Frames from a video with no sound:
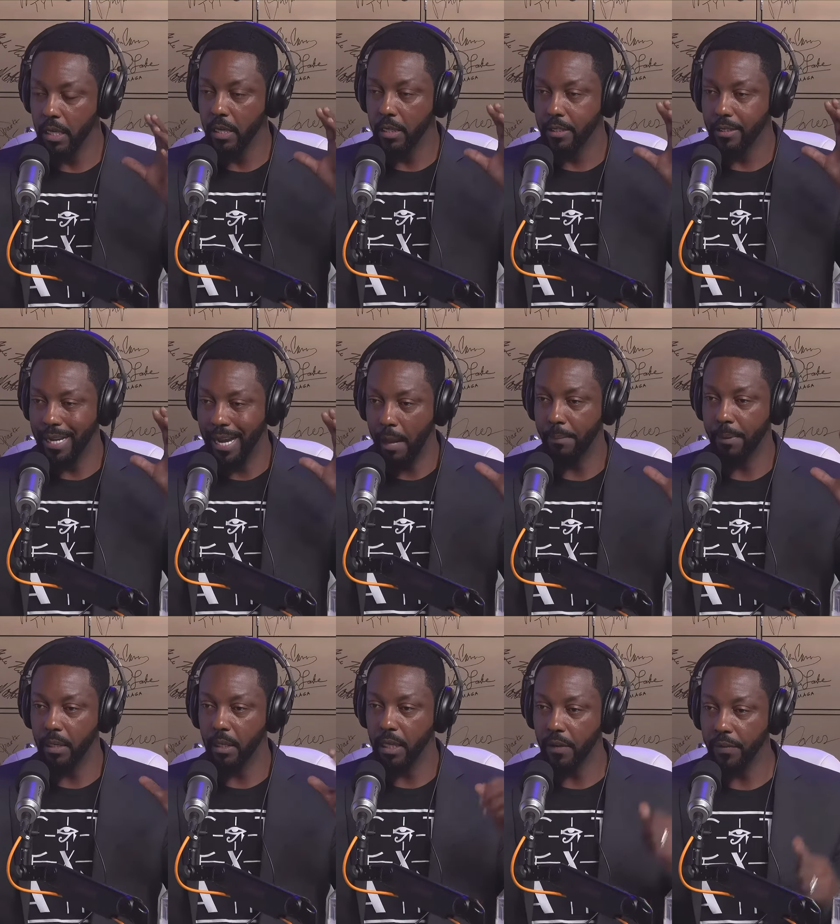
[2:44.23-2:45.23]

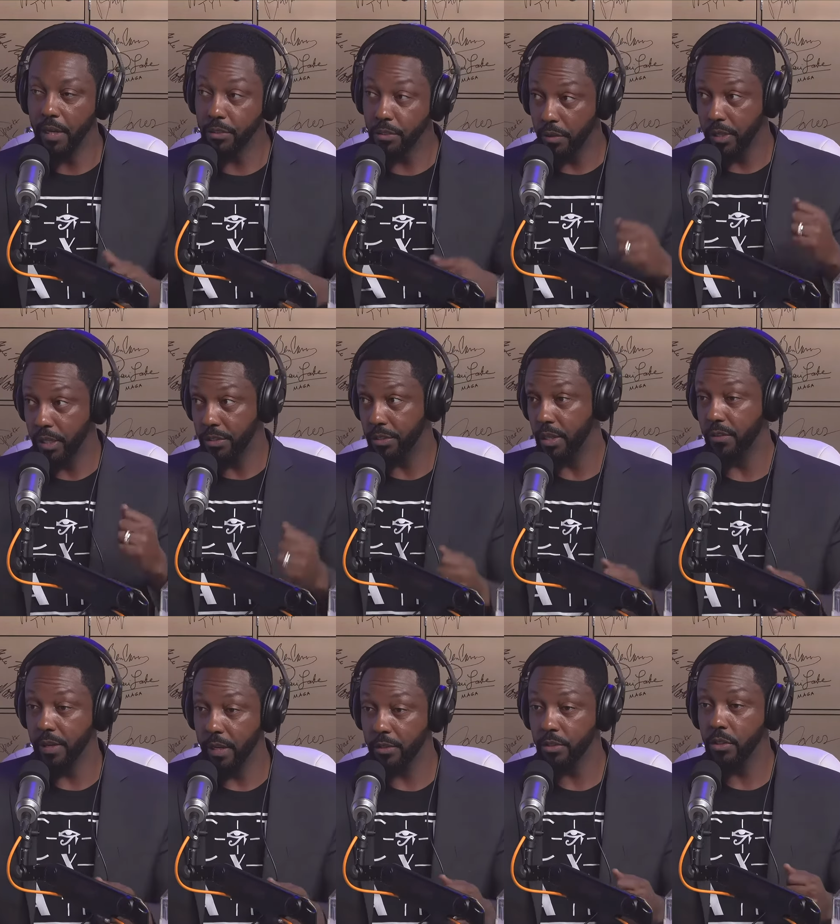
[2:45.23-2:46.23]
tablet giving to the
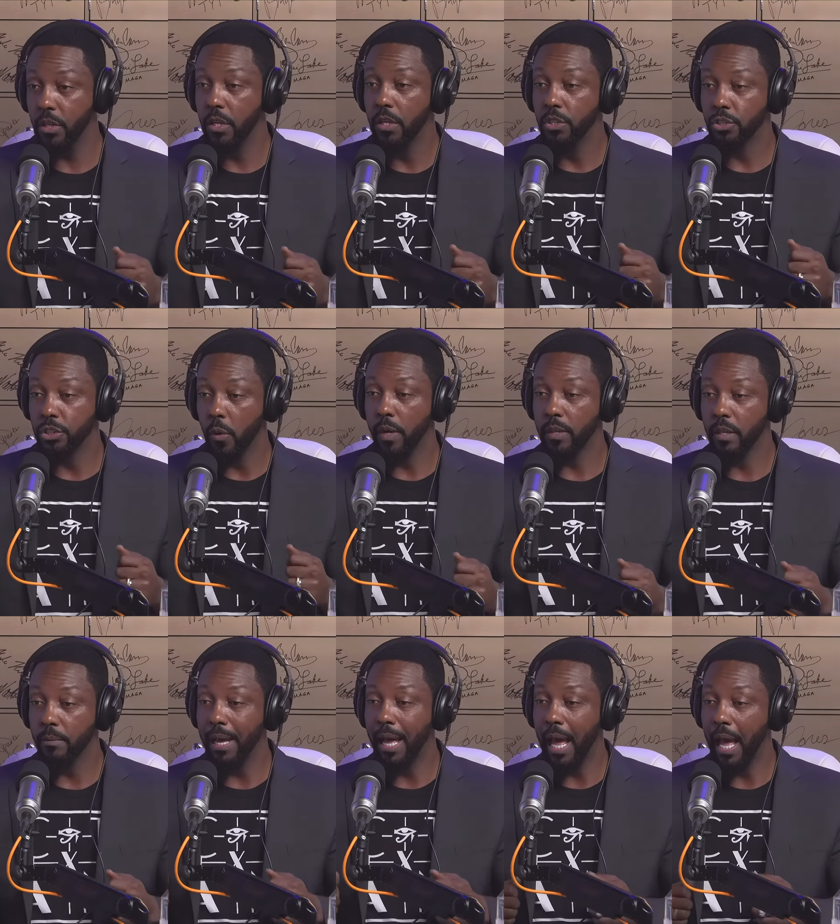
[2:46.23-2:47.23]
Assyrians, showing
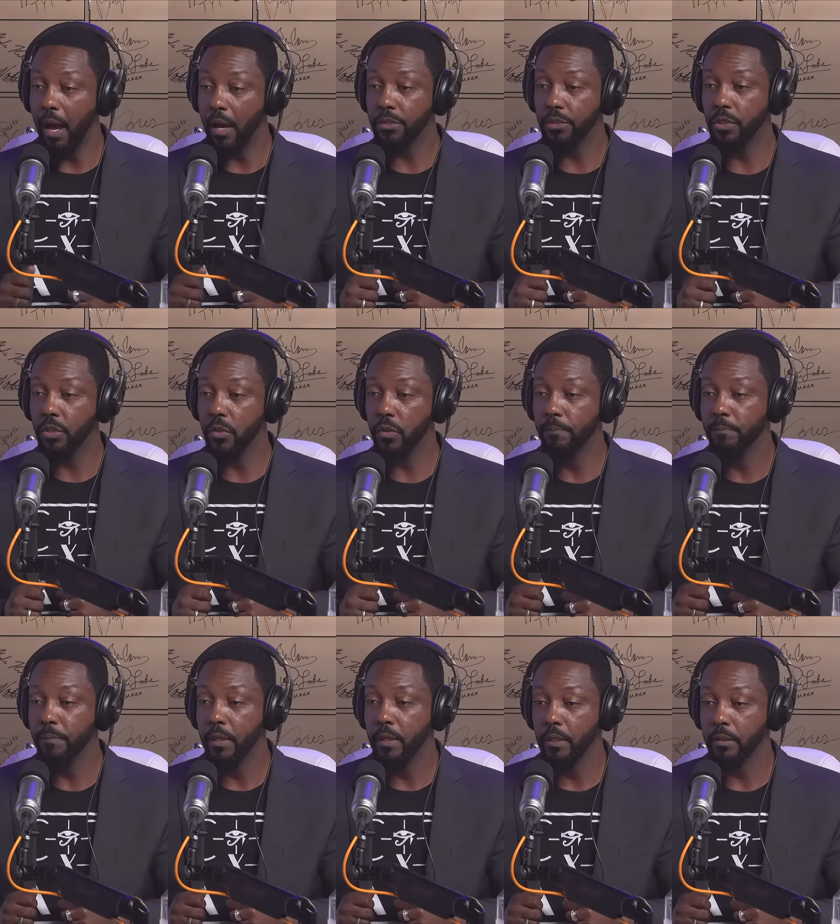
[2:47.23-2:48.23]
them how to
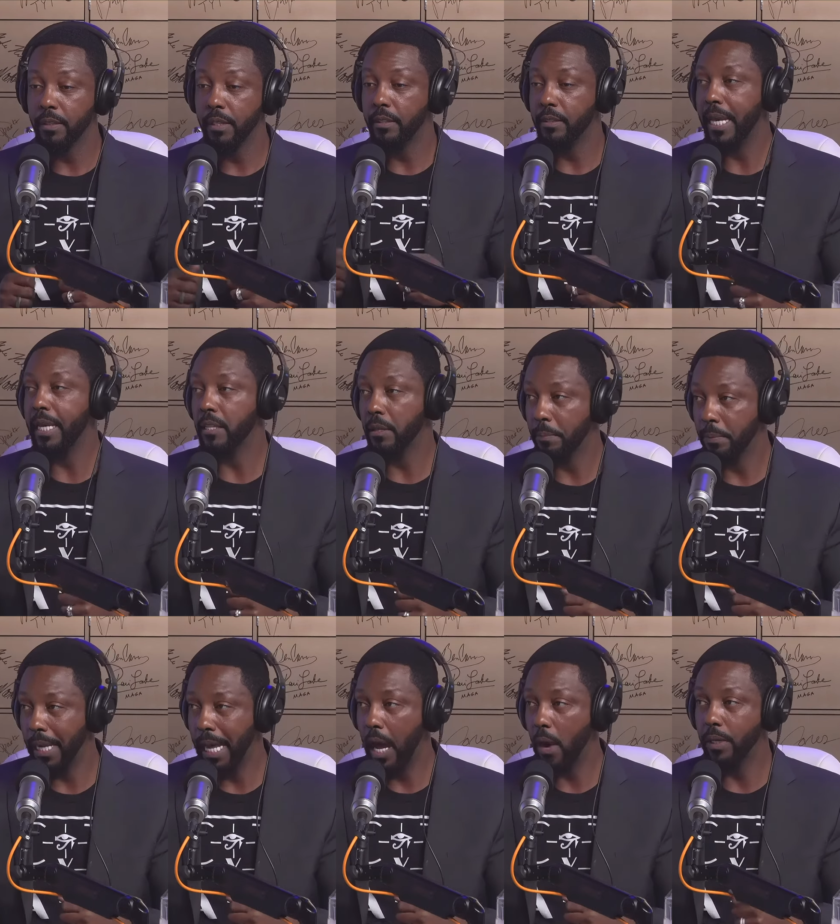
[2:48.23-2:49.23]
eh, take the
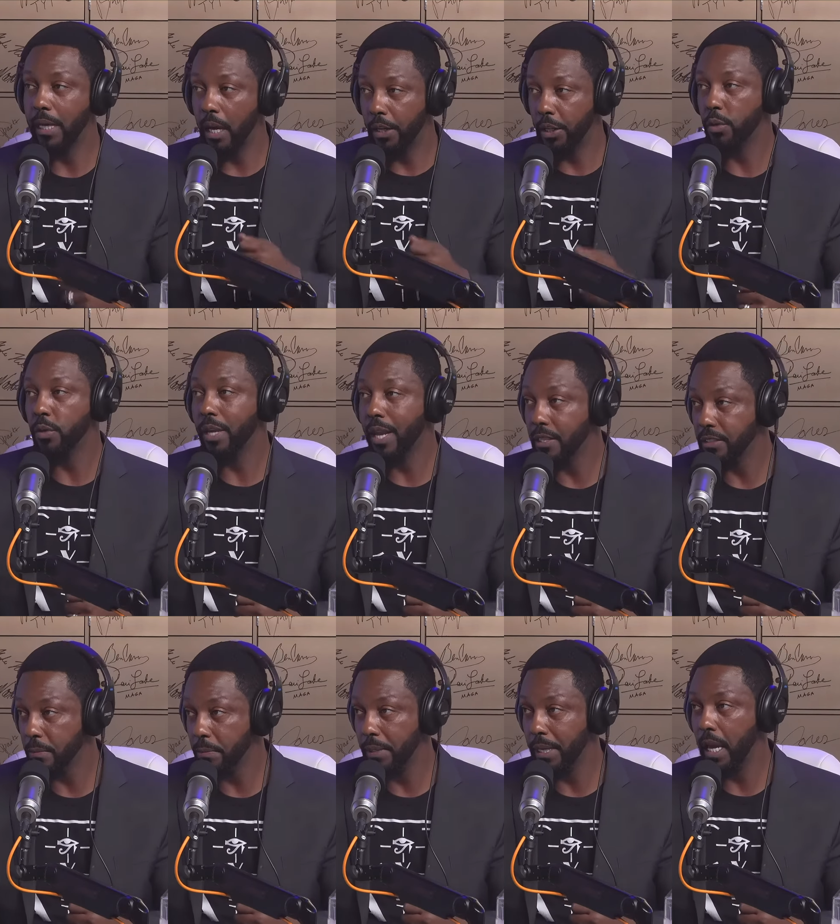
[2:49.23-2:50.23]
plow and how to utilize the
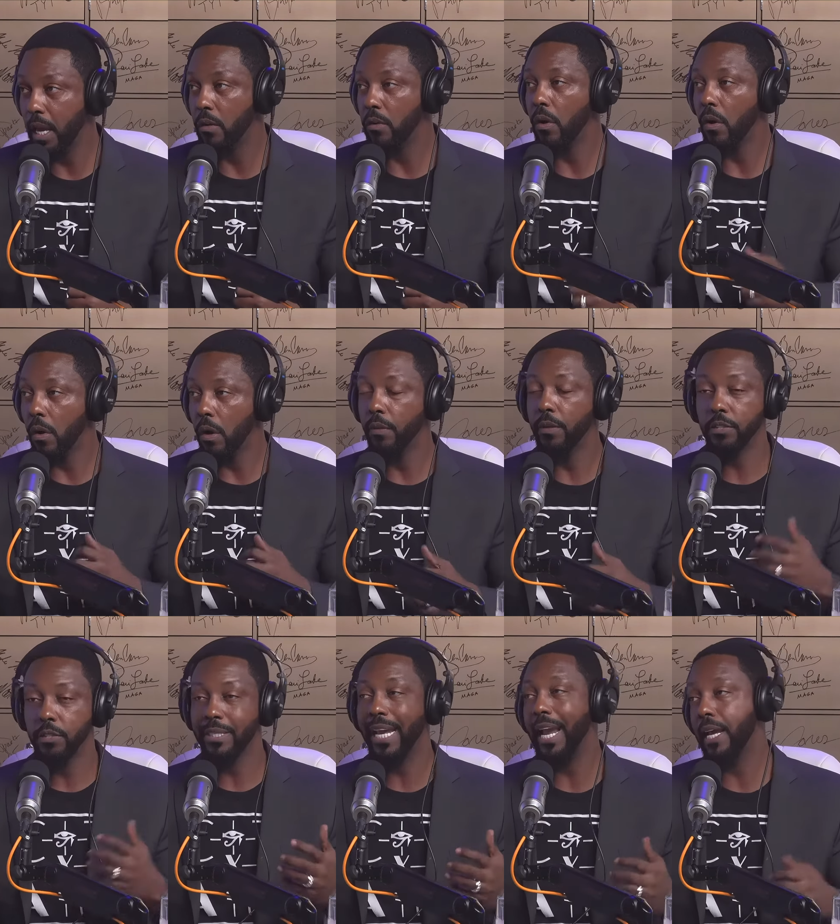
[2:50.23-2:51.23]
plow. All this
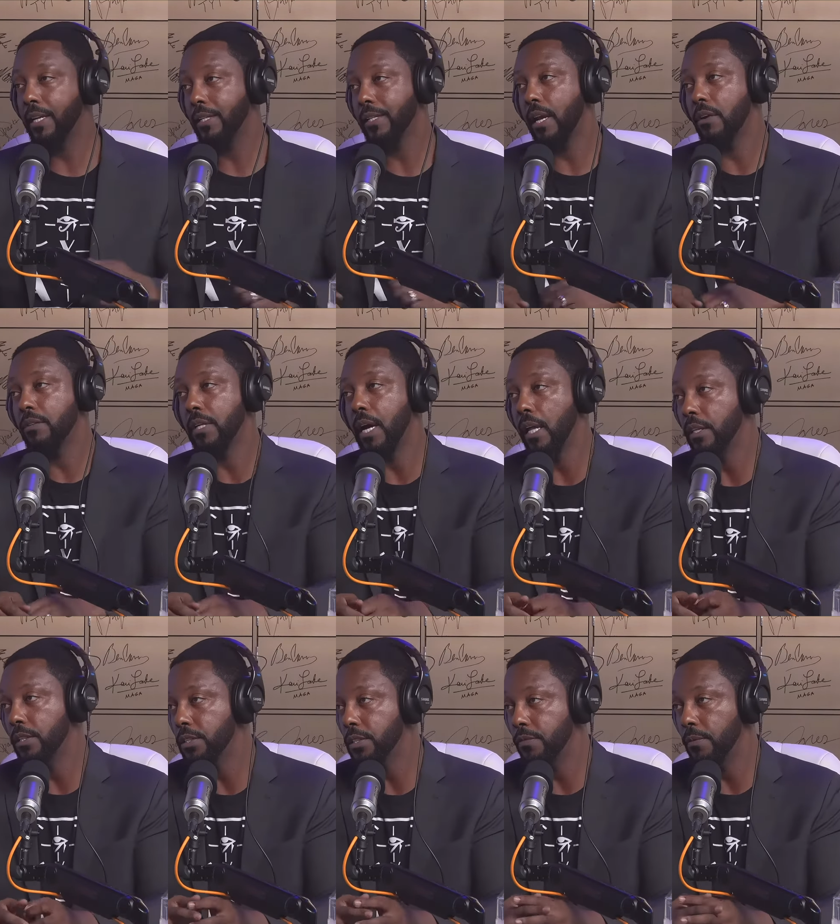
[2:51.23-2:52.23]
is handed down
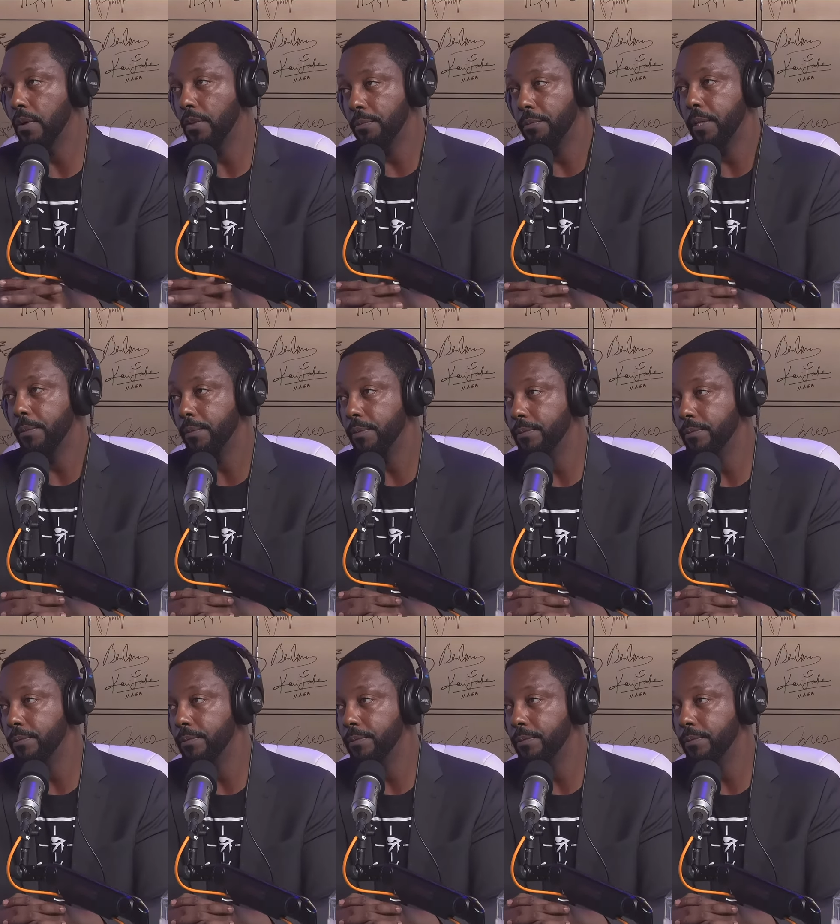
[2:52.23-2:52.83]
knowledge from other people.